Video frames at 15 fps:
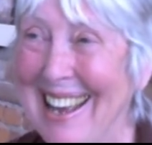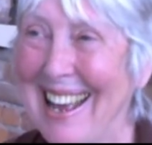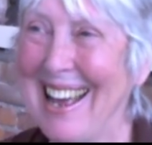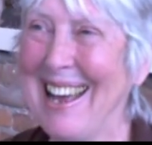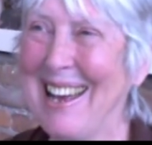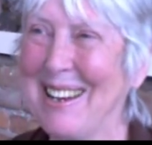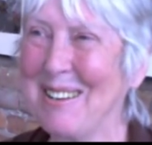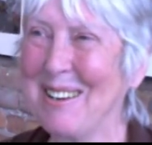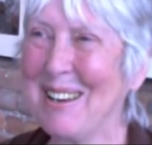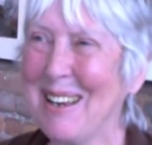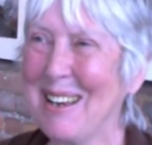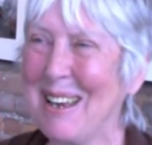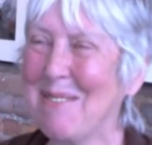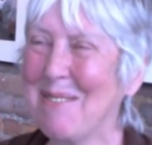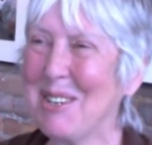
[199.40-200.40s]

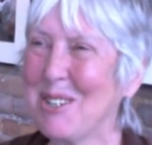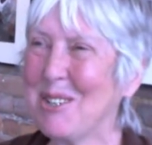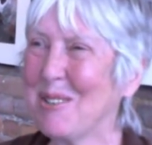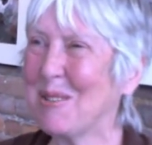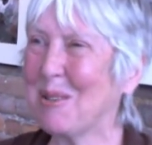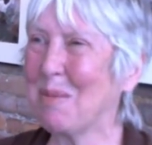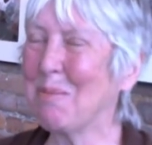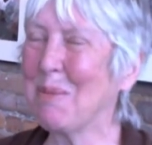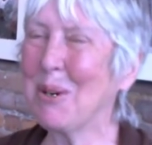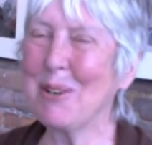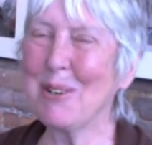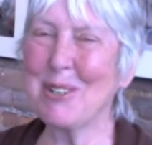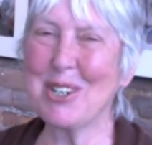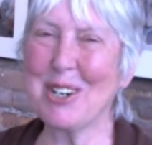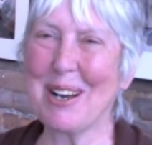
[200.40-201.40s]
And images
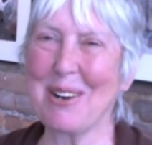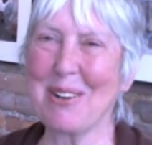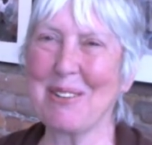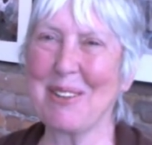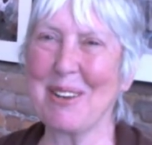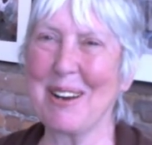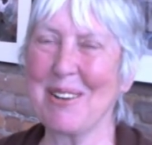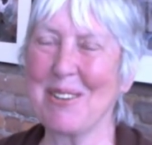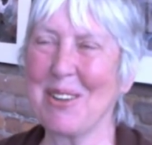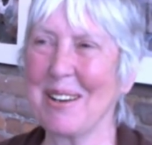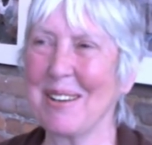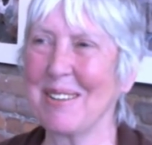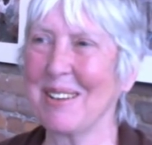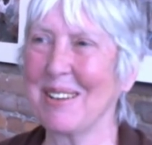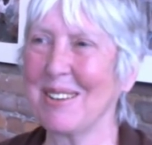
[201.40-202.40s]
emerge out of there
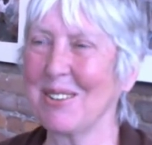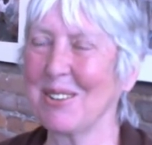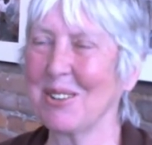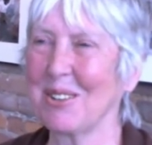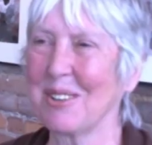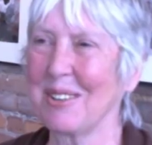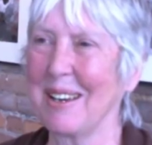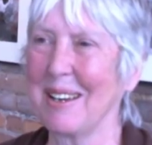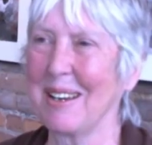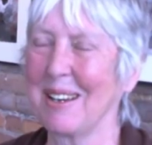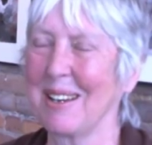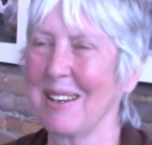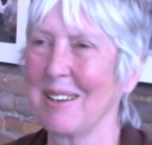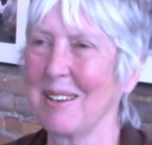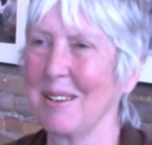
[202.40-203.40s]
that look
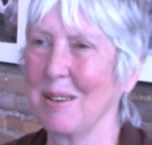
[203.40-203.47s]
like